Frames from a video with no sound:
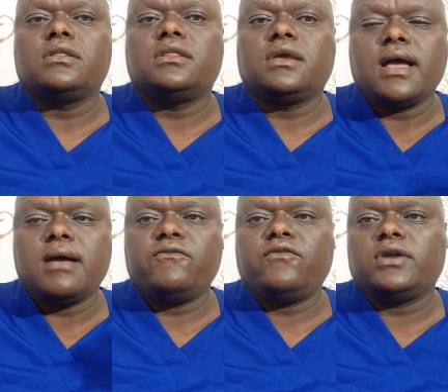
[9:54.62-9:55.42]
they
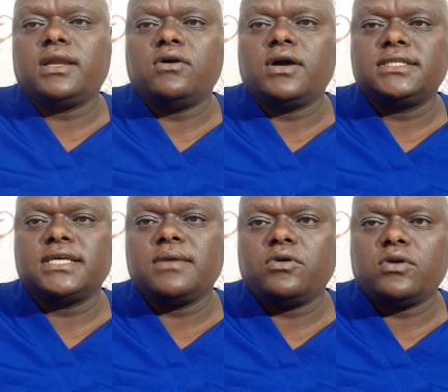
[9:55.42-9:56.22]
come for a longer
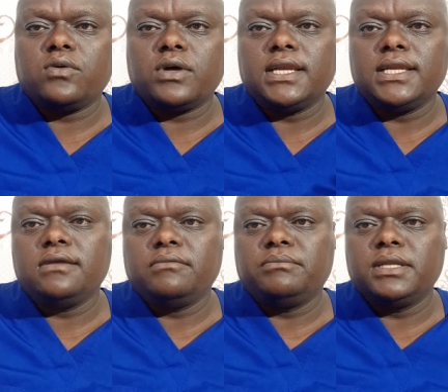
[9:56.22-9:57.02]
time or a
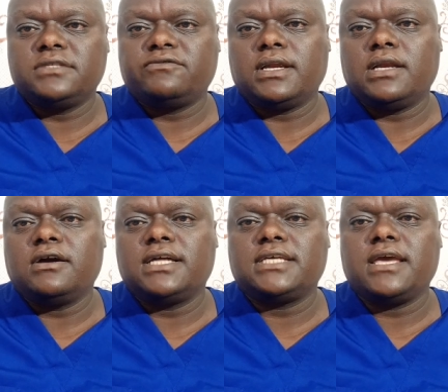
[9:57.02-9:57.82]
lady place for a
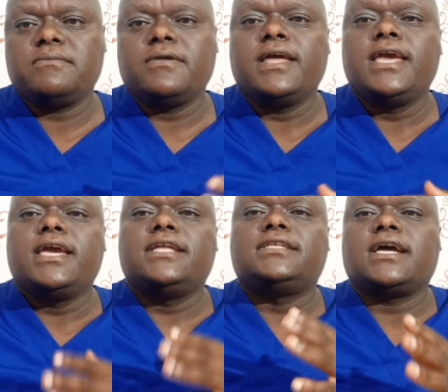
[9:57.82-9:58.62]
longer time
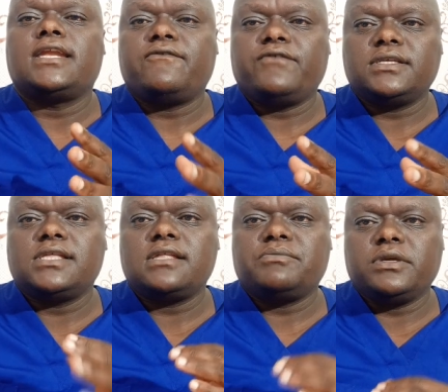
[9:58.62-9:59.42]
it can affect
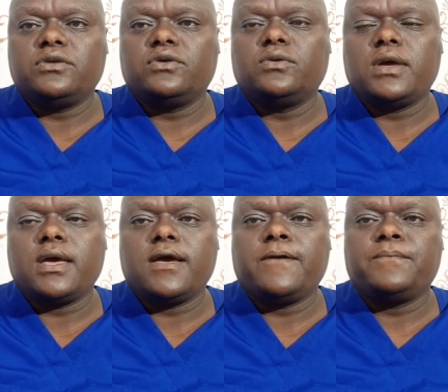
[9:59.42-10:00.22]
that period
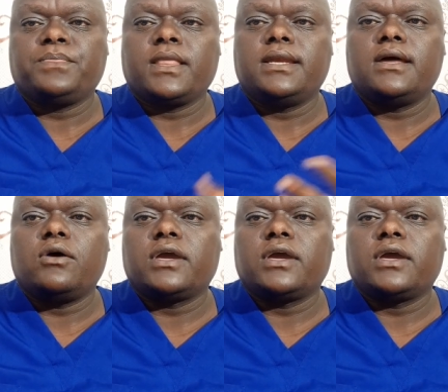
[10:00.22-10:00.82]
where now